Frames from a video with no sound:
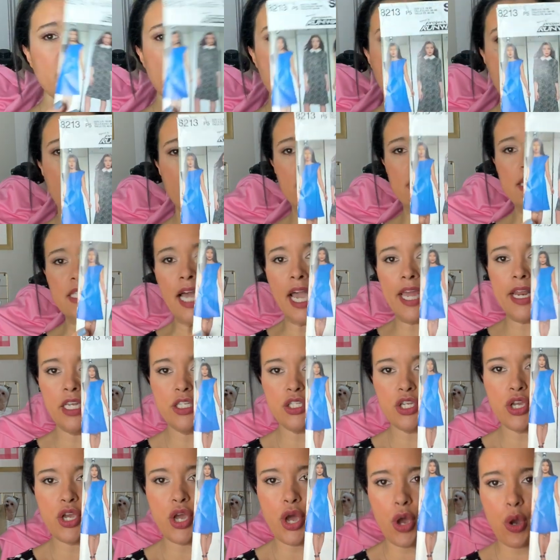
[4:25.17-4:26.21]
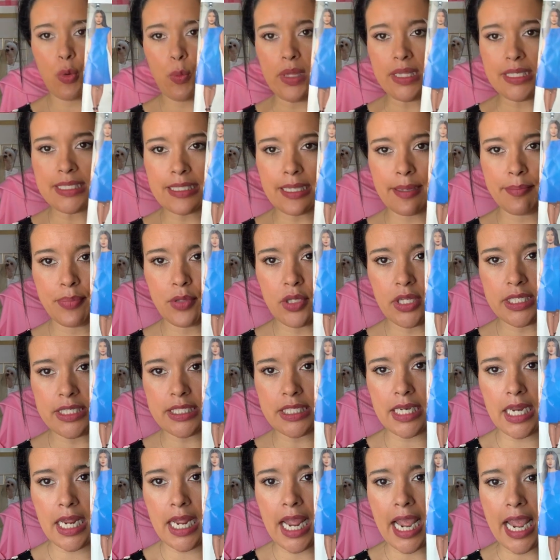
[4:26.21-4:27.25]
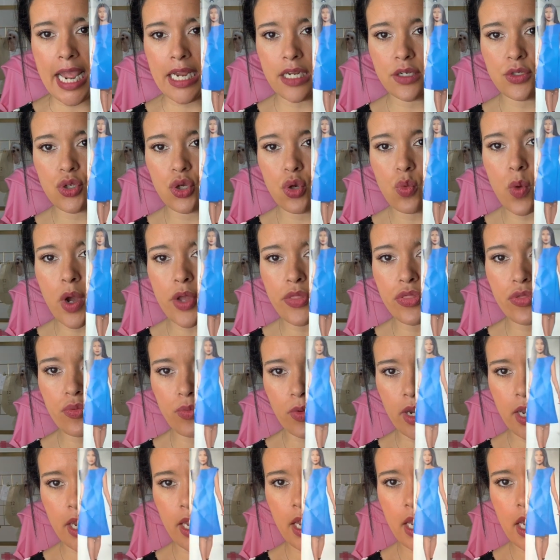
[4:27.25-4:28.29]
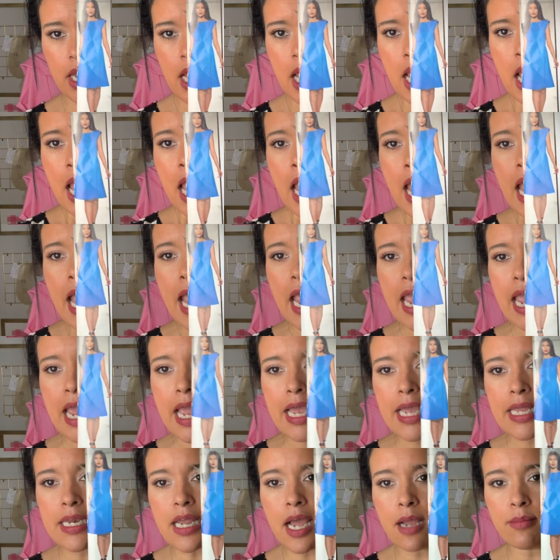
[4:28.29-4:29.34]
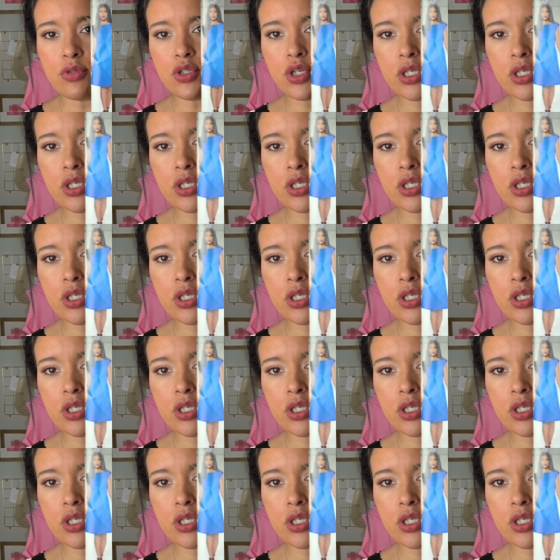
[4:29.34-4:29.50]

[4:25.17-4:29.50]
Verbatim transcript: I decided to go with Simplicity 8213, and I'm